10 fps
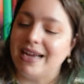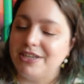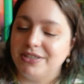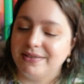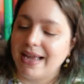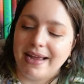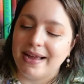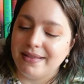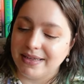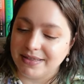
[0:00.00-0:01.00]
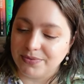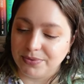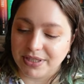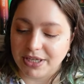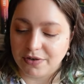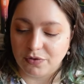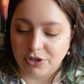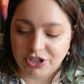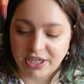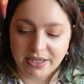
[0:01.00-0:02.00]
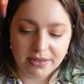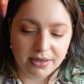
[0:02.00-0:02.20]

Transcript: I, I, I think it's really unfortunate.